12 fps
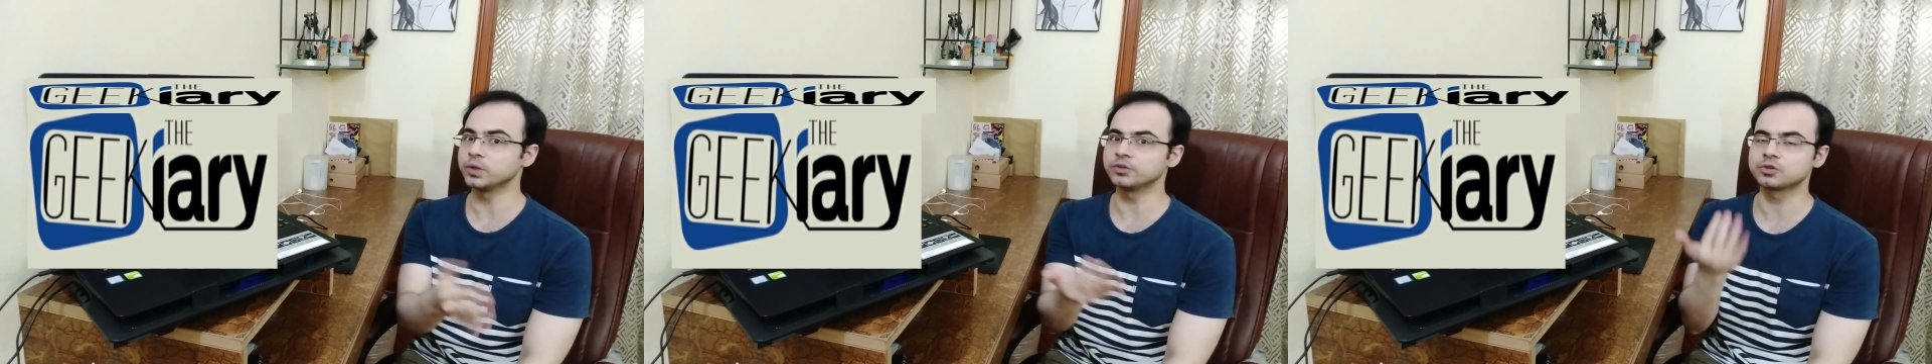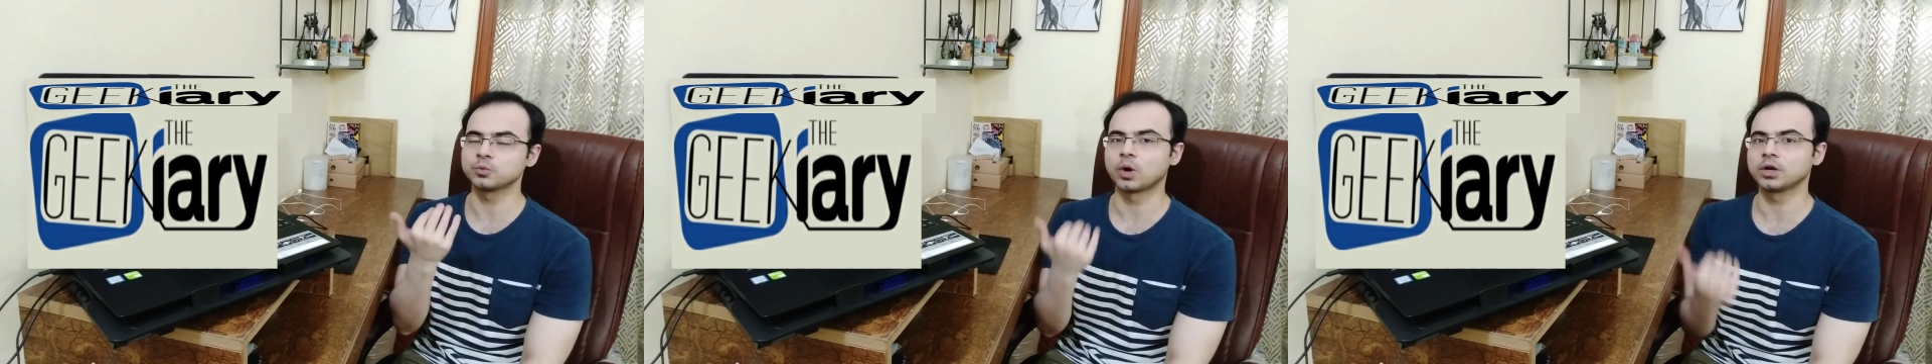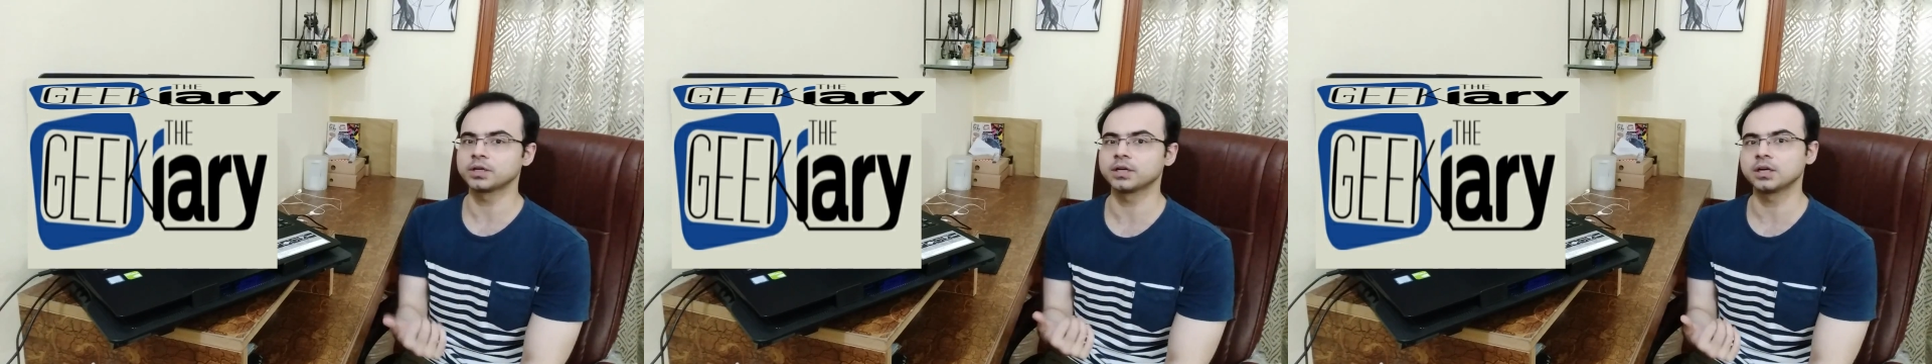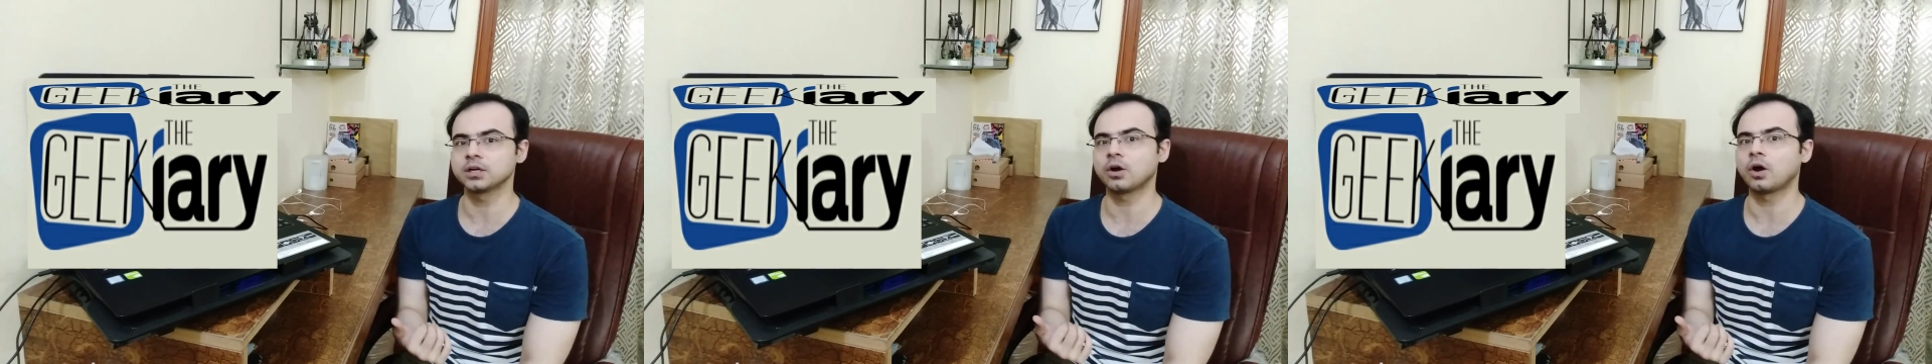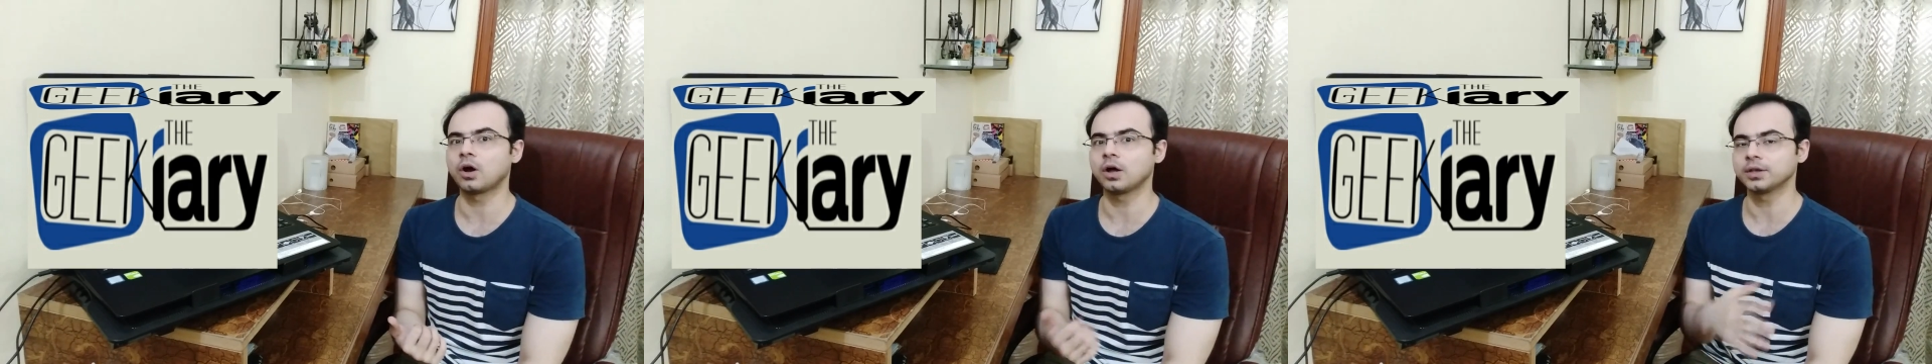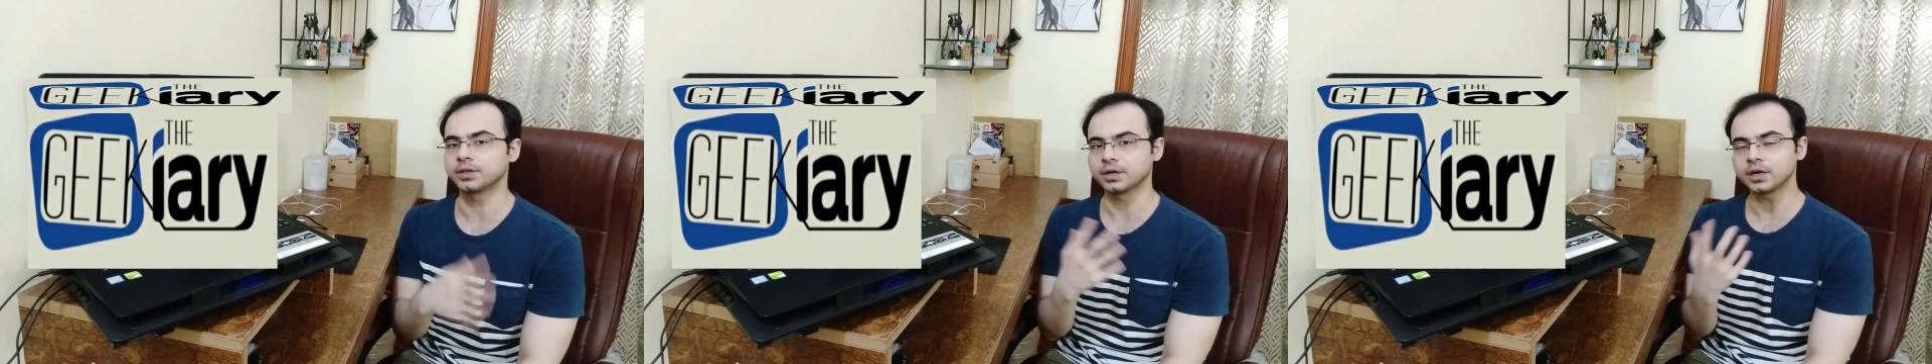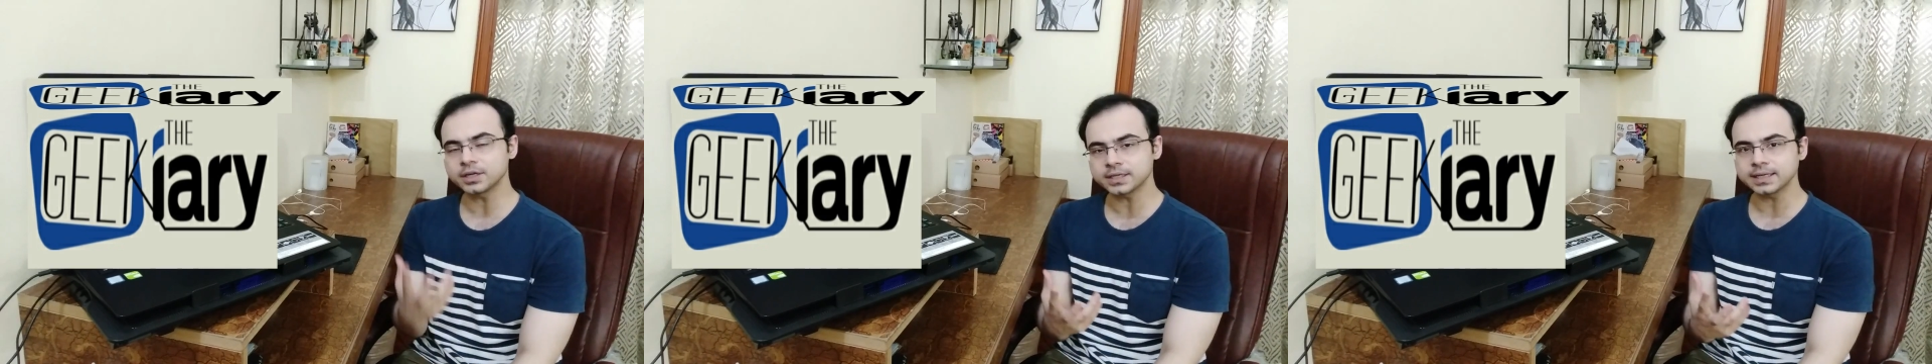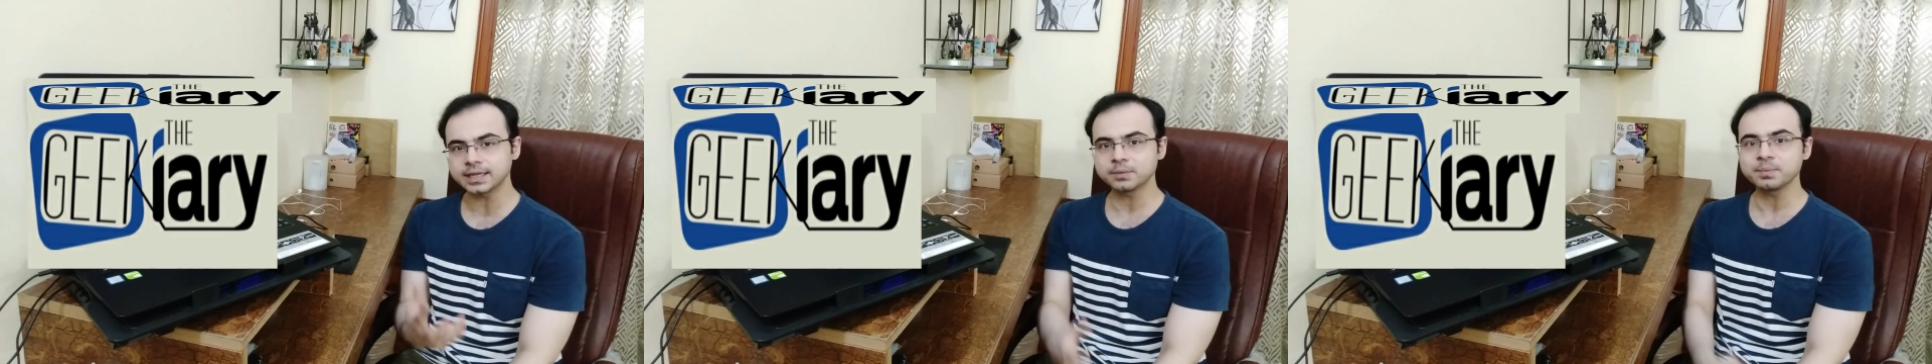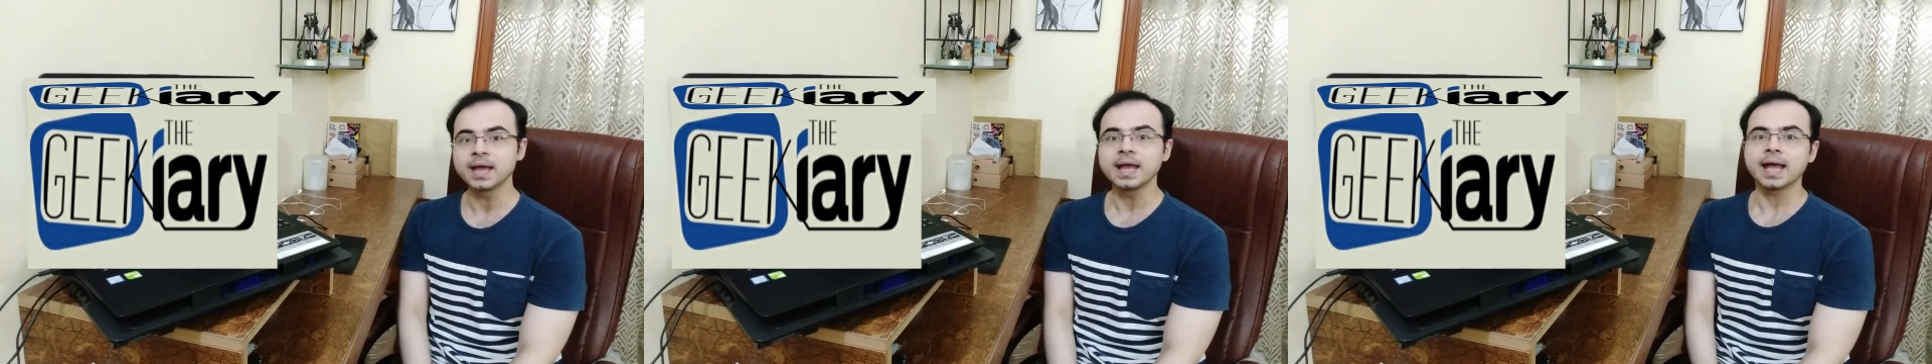queens she wanted on her team,